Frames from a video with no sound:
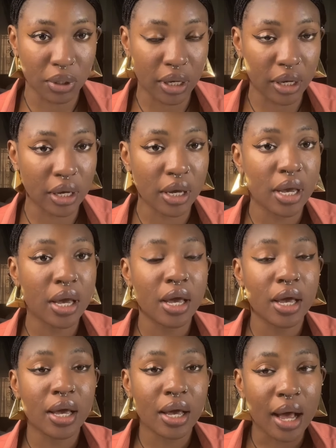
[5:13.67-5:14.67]
Okay,
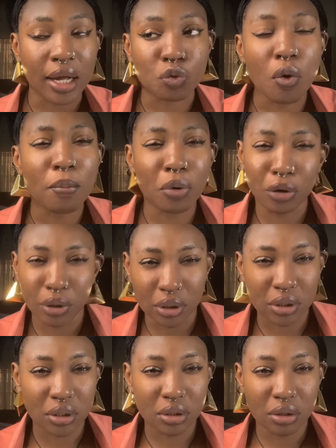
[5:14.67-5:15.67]
at one
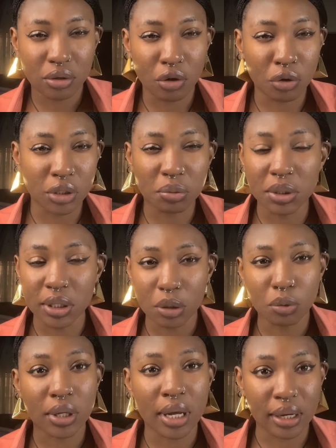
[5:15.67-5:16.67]
point you're going to be
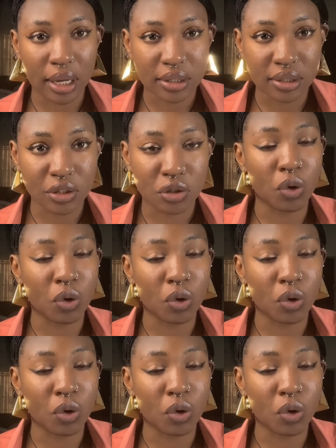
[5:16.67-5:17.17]
dealing with elastic.